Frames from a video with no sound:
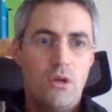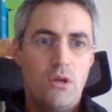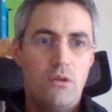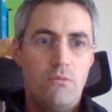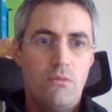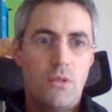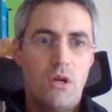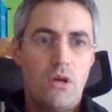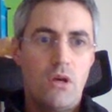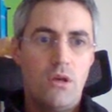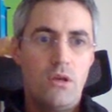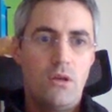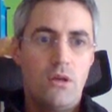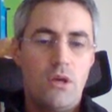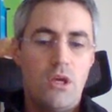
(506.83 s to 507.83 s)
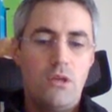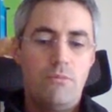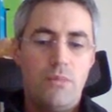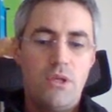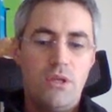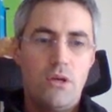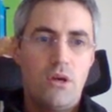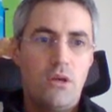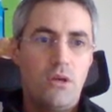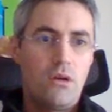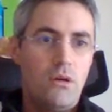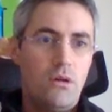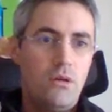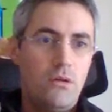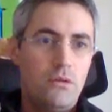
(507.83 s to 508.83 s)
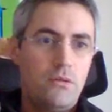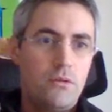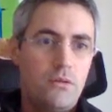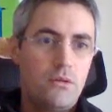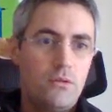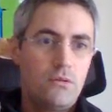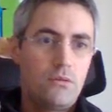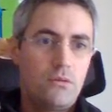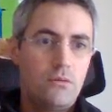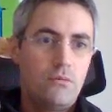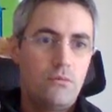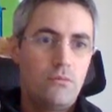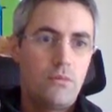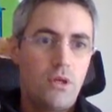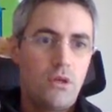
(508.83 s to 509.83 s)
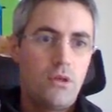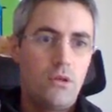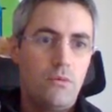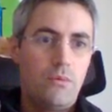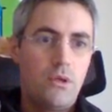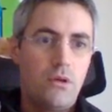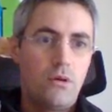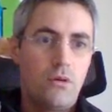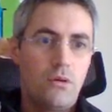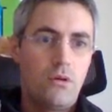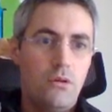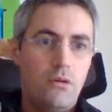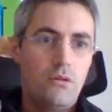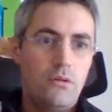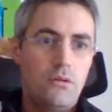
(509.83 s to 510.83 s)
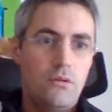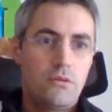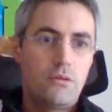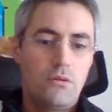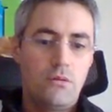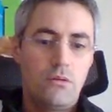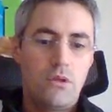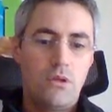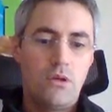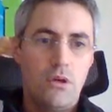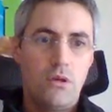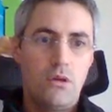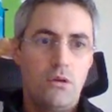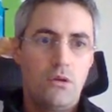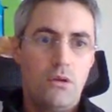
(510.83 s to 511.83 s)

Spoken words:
my API alert. My API alert. Okay,